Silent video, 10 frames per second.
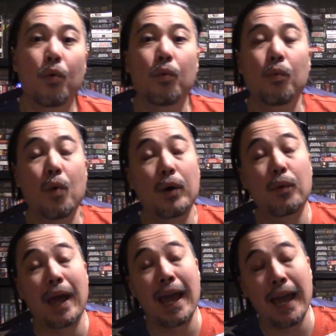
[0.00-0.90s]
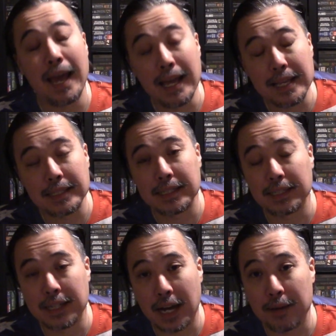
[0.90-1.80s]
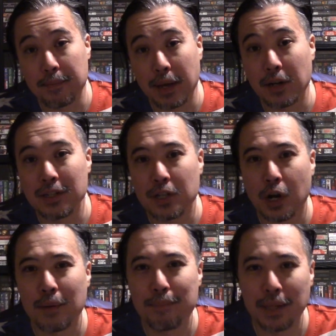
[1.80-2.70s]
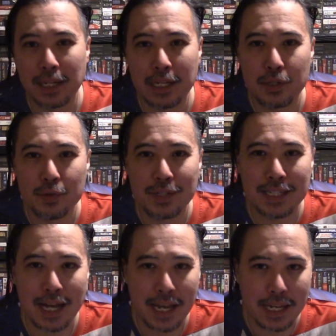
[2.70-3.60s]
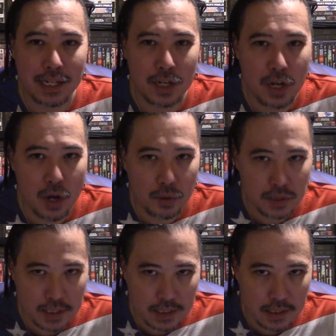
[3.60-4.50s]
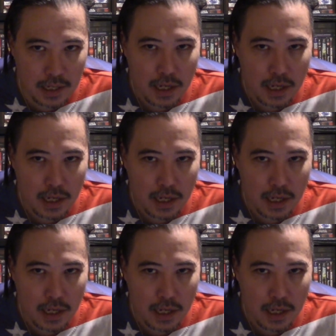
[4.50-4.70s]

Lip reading: What has gotten better is our ability to diagnose it.